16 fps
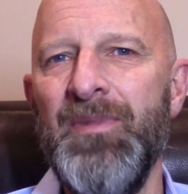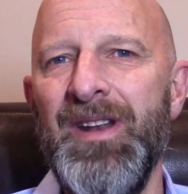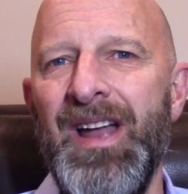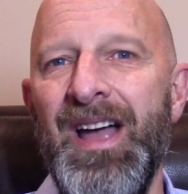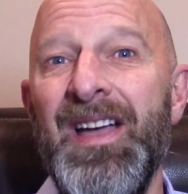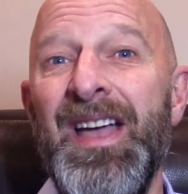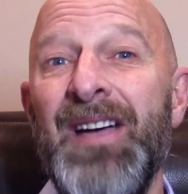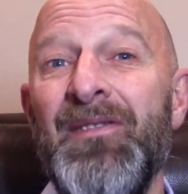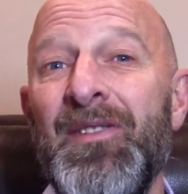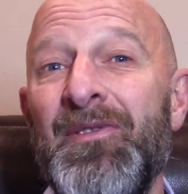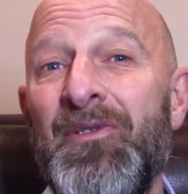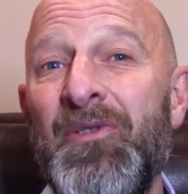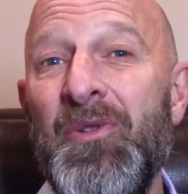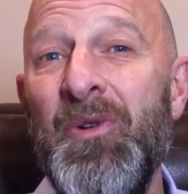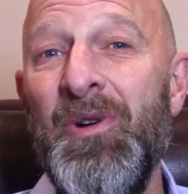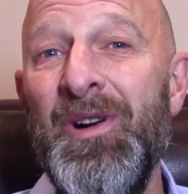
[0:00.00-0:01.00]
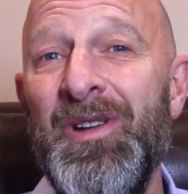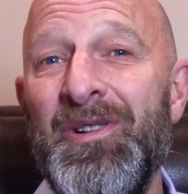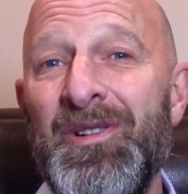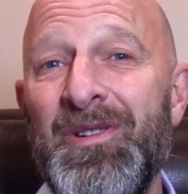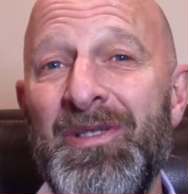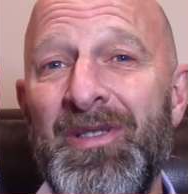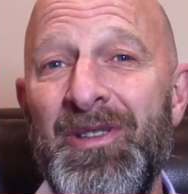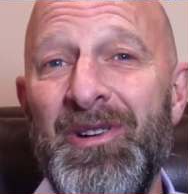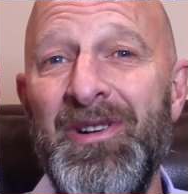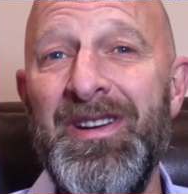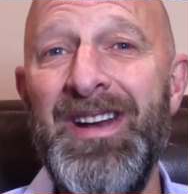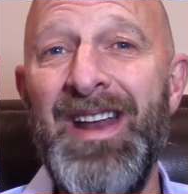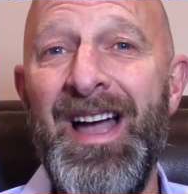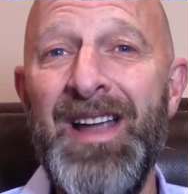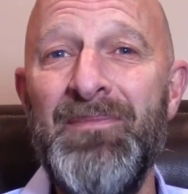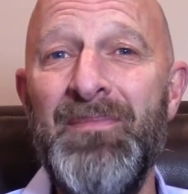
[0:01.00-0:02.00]
and I have a
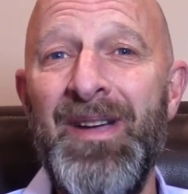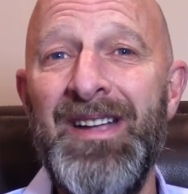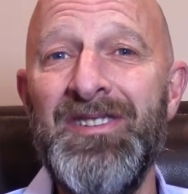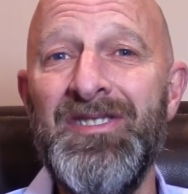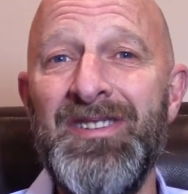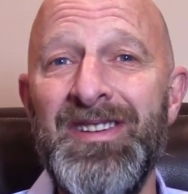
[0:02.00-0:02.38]
439-page